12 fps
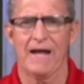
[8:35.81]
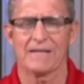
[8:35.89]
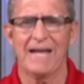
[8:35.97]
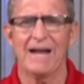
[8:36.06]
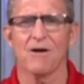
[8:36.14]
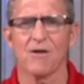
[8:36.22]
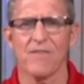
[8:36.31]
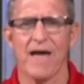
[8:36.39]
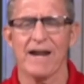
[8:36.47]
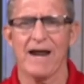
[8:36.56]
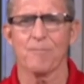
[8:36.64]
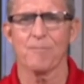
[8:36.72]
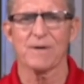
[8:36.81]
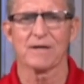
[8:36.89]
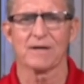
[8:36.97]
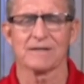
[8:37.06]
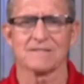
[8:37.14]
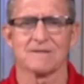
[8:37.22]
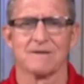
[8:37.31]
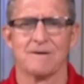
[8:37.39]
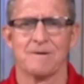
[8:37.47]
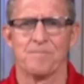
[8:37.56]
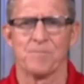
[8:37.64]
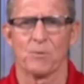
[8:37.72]
I lay all that out because
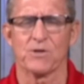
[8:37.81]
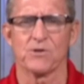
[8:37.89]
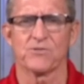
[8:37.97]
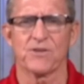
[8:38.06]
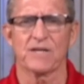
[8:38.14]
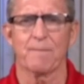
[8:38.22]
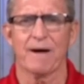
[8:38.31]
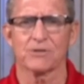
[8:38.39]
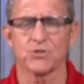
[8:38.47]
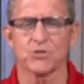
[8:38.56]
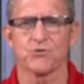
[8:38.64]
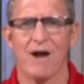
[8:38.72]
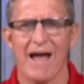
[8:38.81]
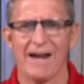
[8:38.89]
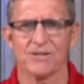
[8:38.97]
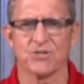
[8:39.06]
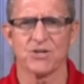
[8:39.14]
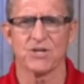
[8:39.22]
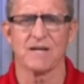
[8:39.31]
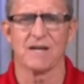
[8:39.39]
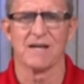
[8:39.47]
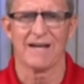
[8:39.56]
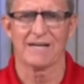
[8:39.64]
when you think about strategy